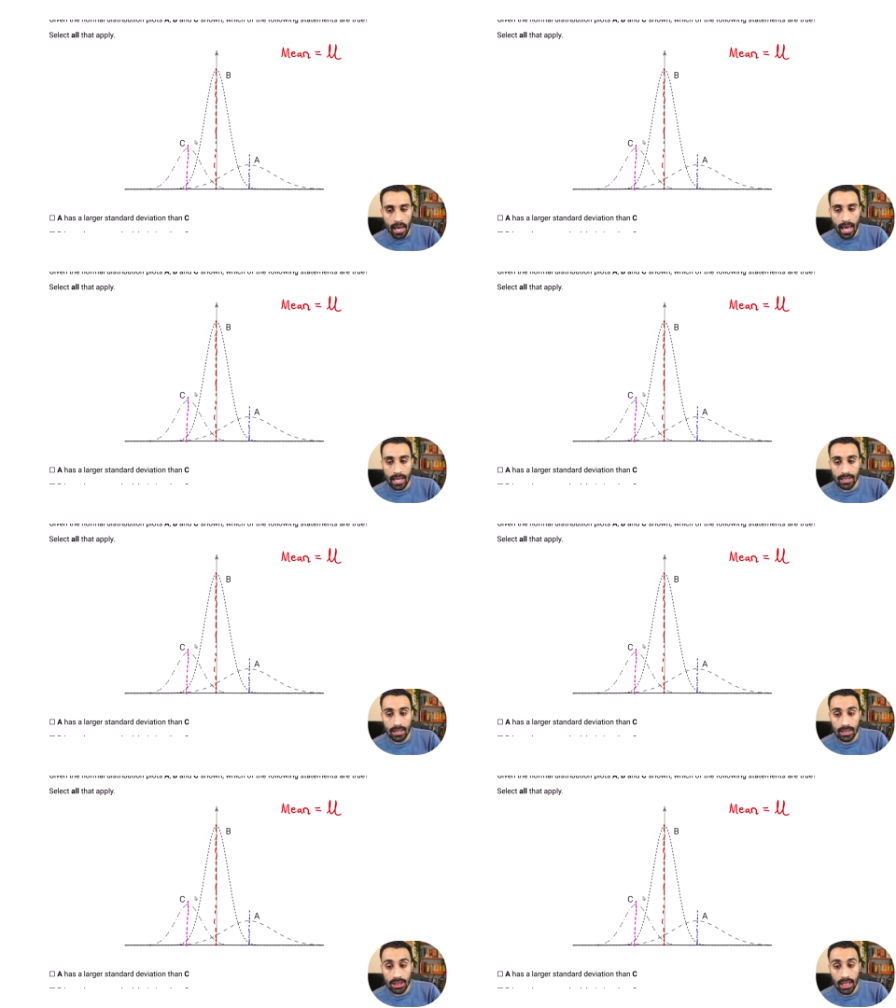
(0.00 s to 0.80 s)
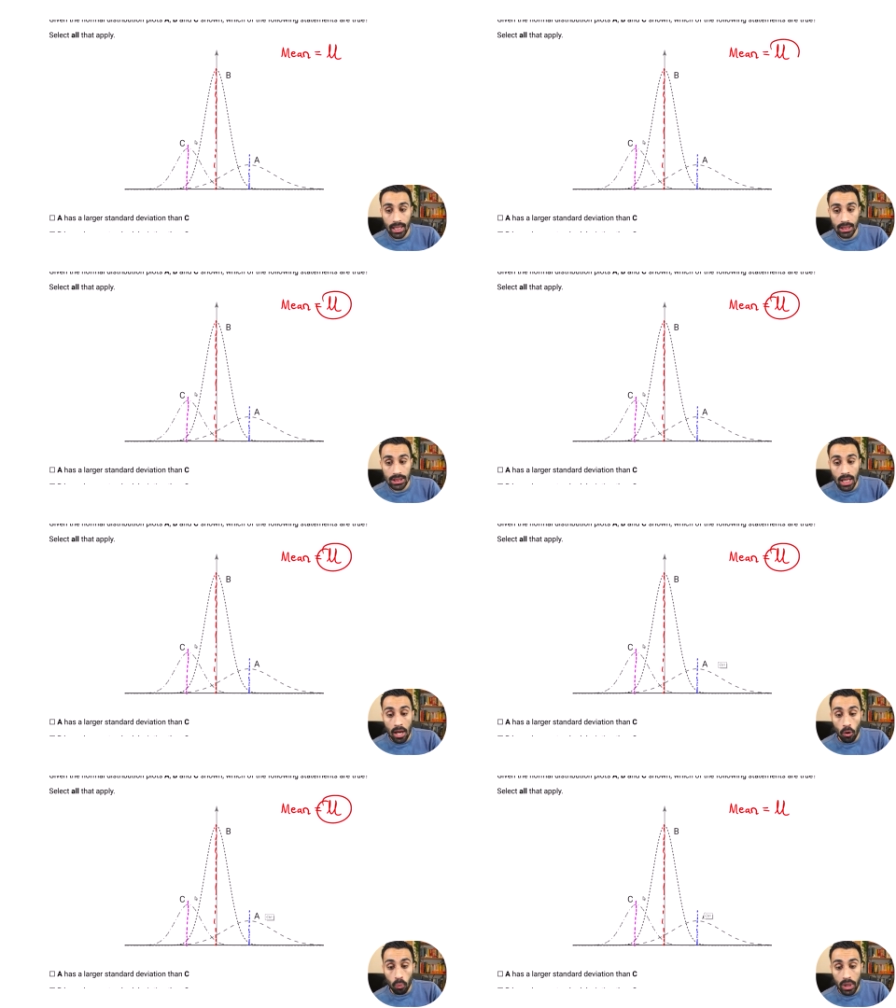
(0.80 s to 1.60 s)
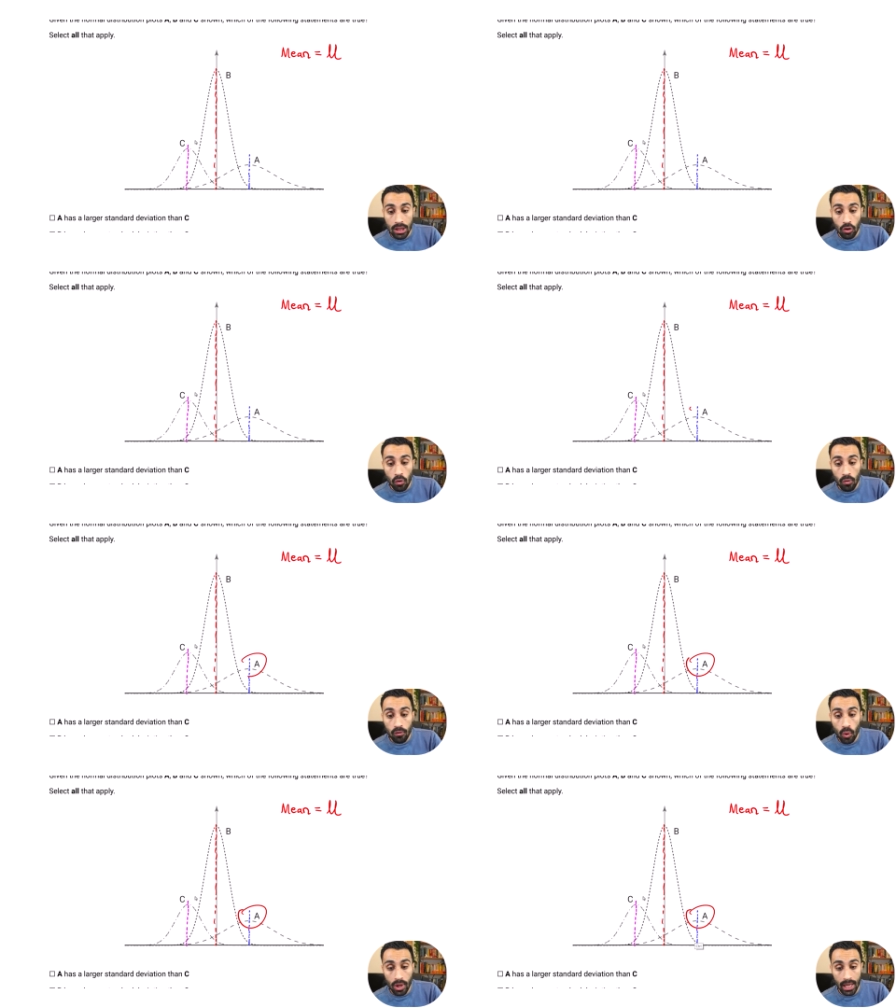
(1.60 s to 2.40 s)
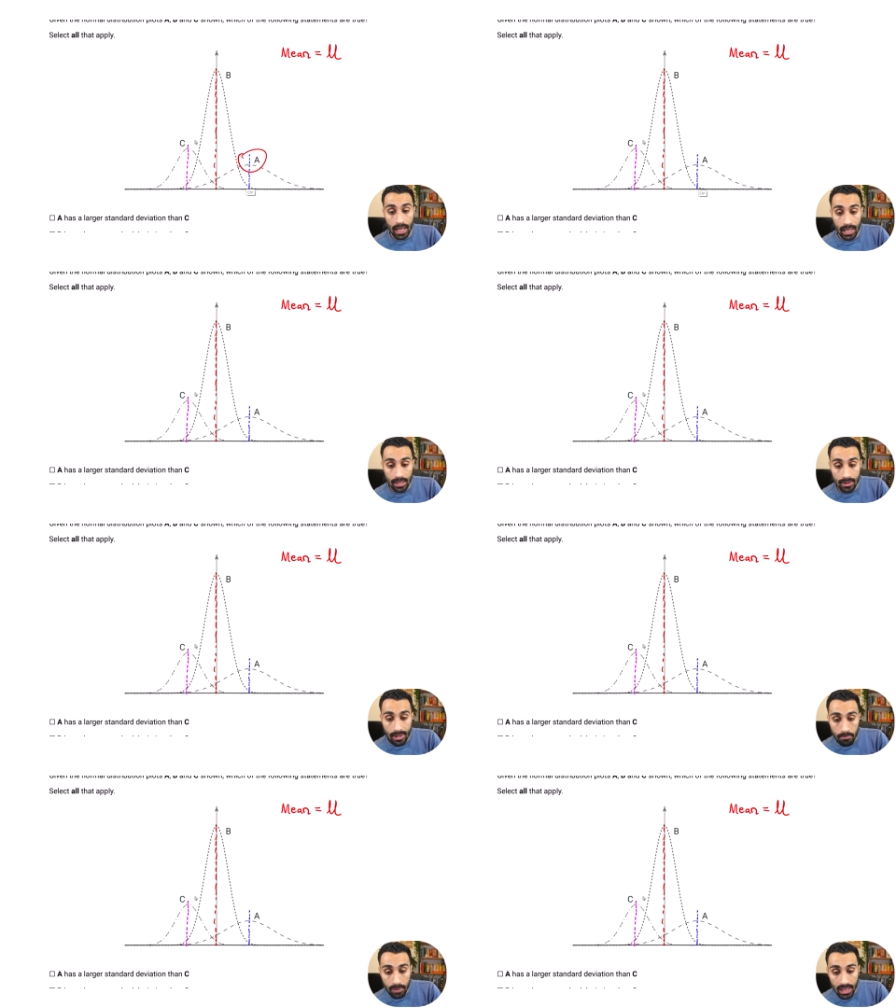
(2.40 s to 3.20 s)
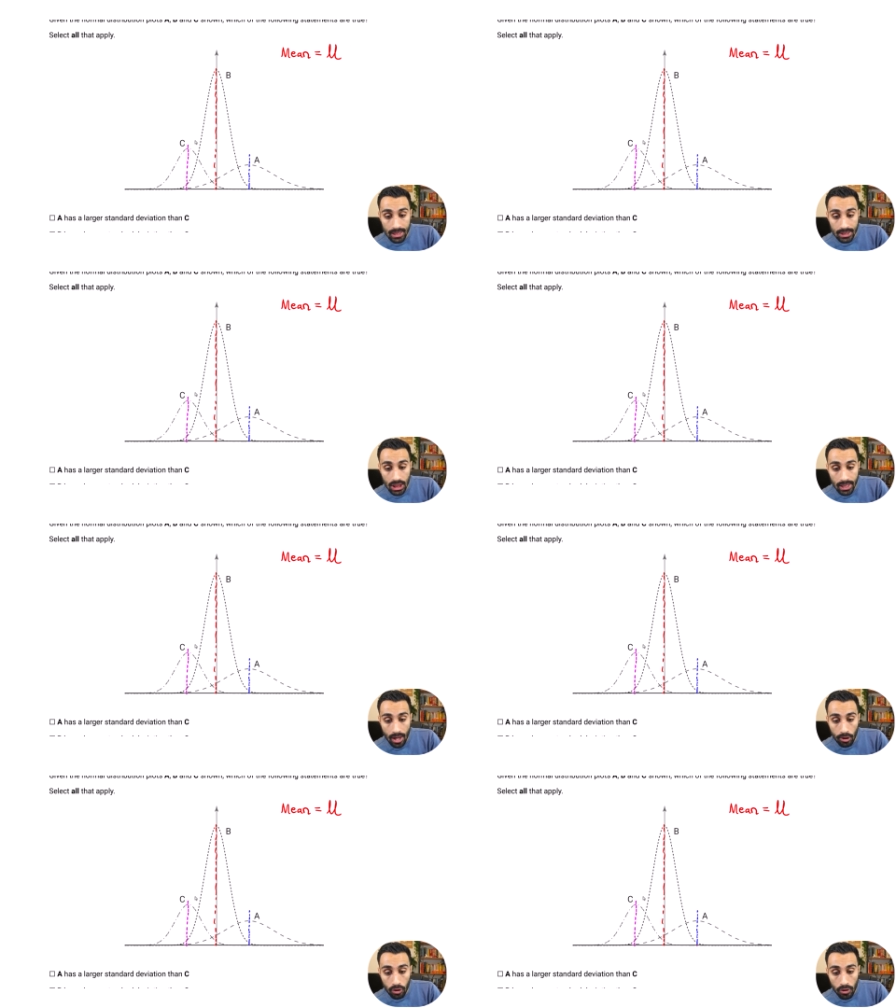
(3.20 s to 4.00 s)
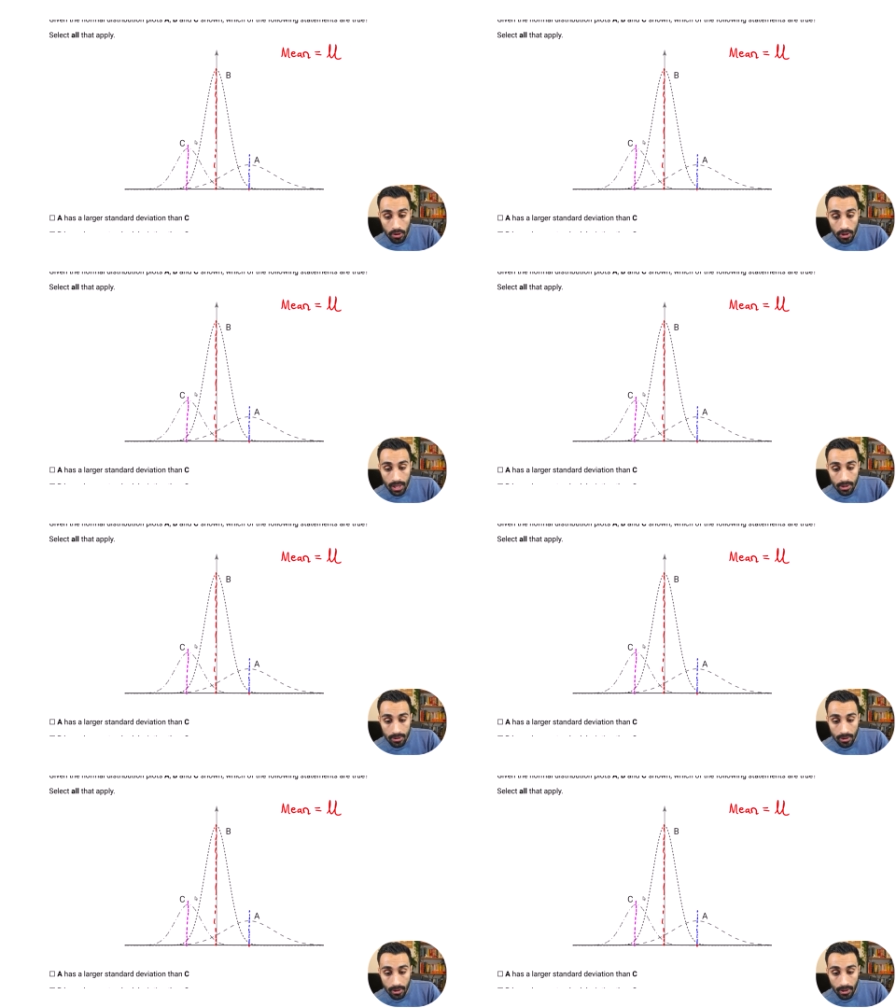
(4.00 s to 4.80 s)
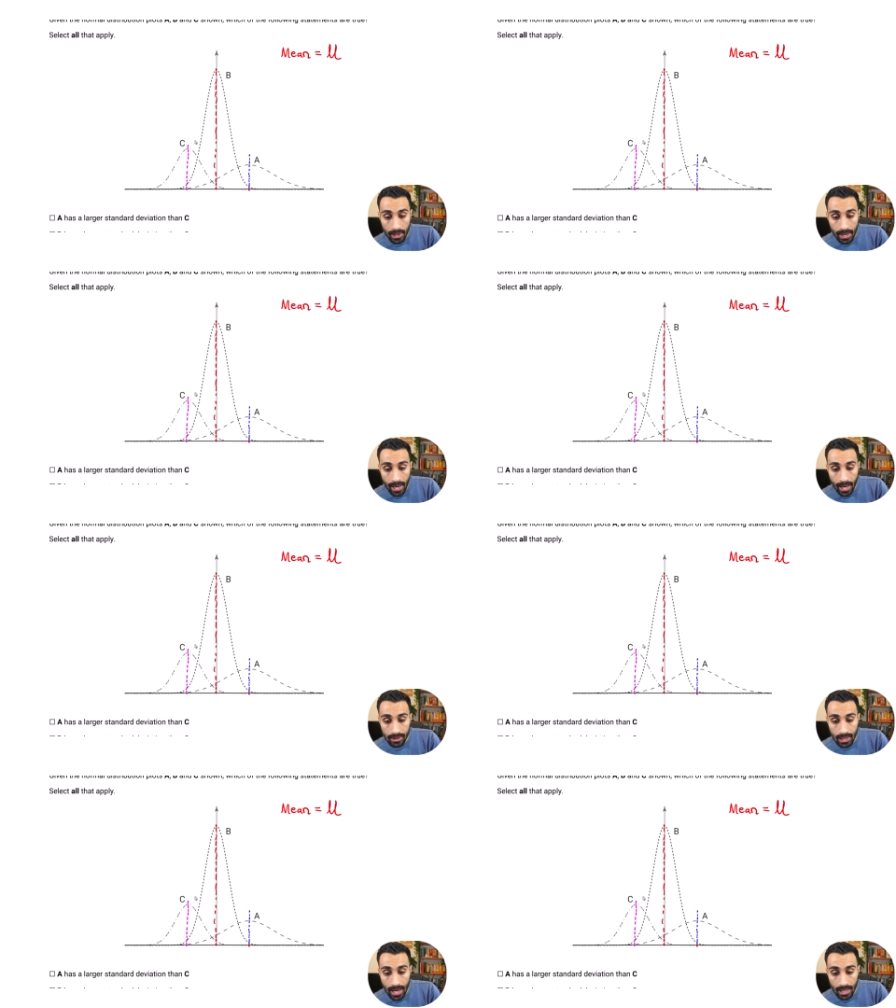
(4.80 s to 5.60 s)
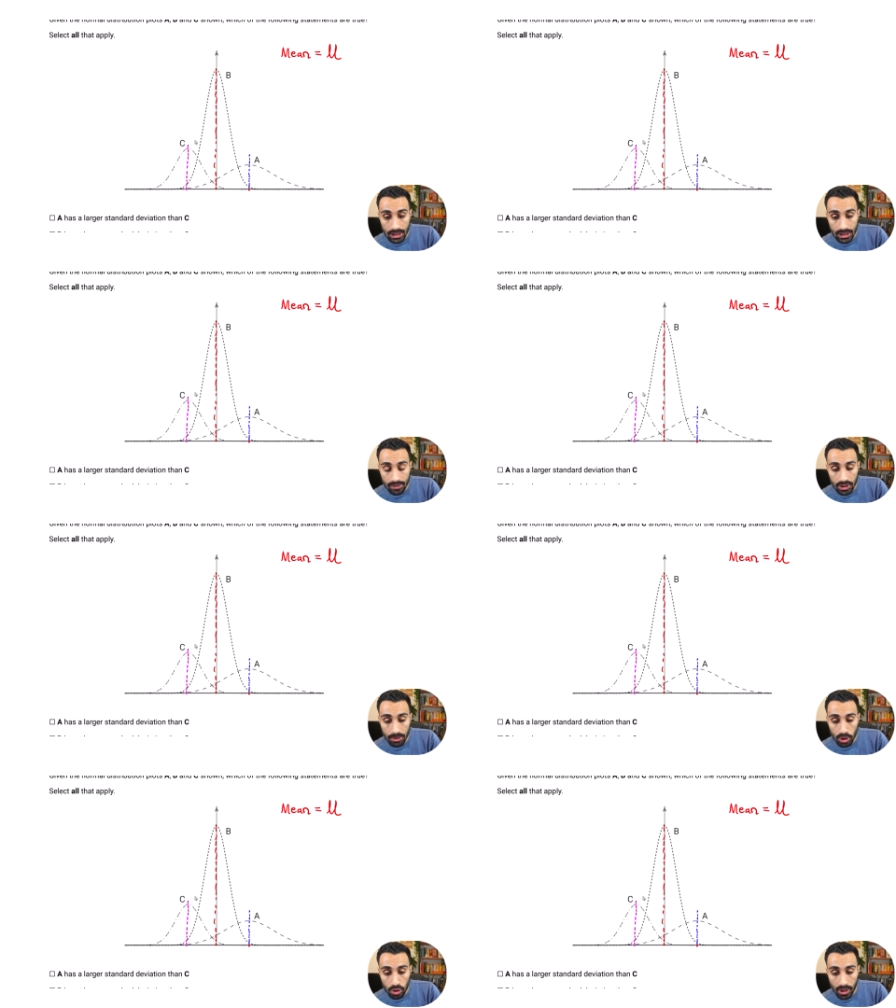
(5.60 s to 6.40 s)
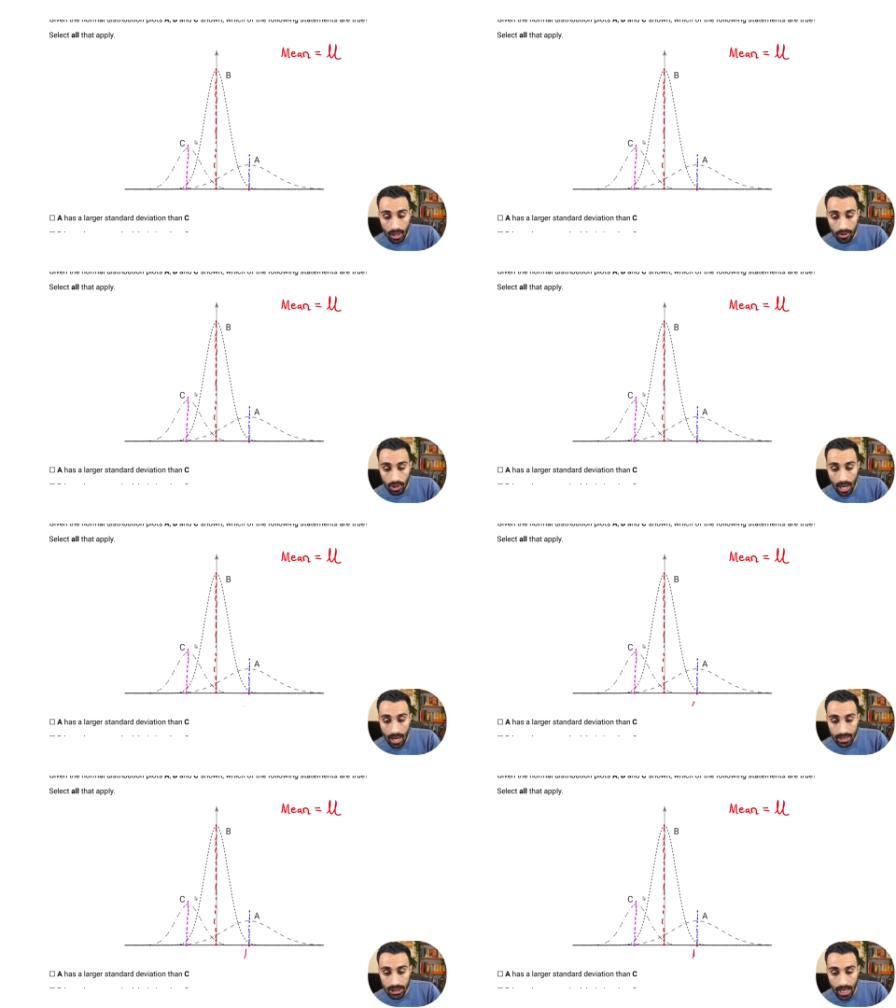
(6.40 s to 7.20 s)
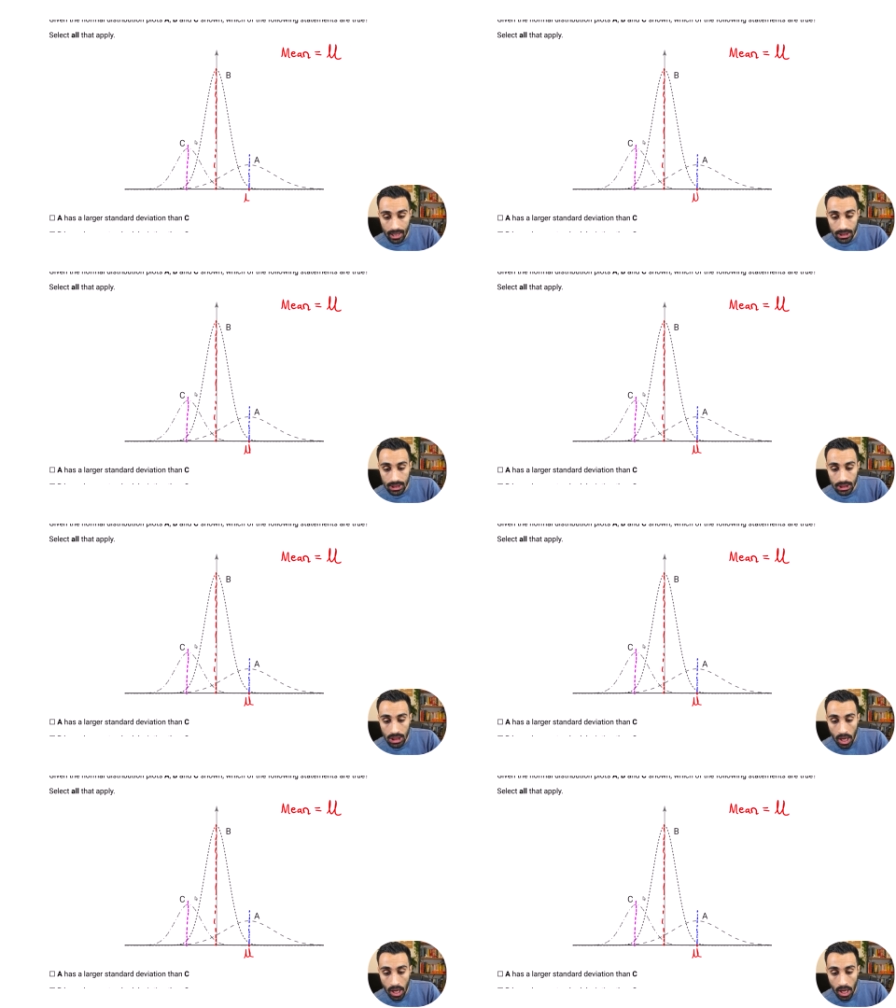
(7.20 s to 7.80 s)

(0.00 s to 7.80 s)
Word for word: And in this case, we know for A, the mean is going to occur here at the axis of symmetry on the x-axis.